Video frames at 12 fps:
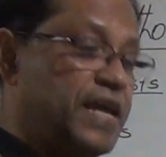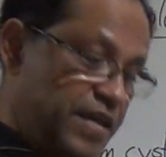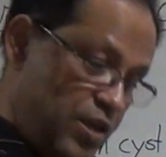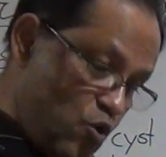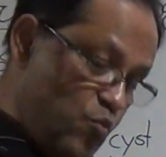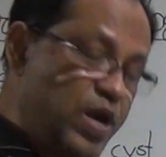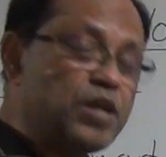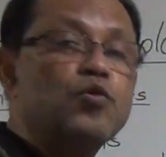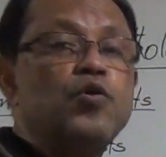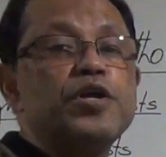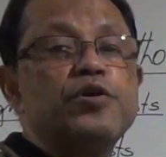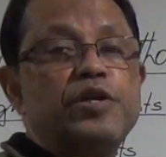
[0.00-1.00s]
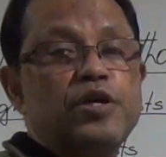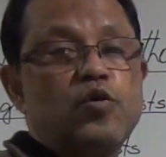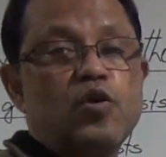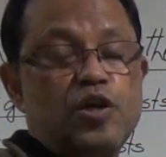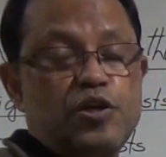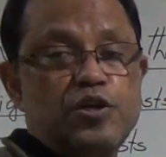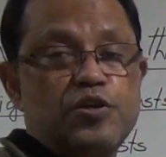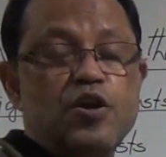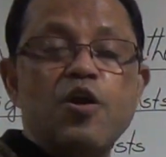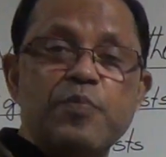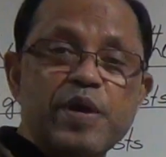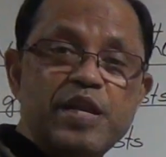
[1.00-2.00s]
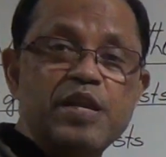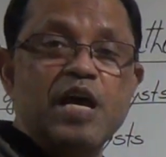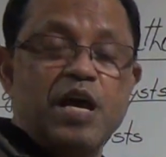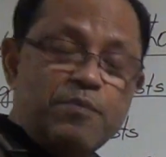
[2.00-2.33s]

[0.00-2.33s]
human chorionic gonadotropin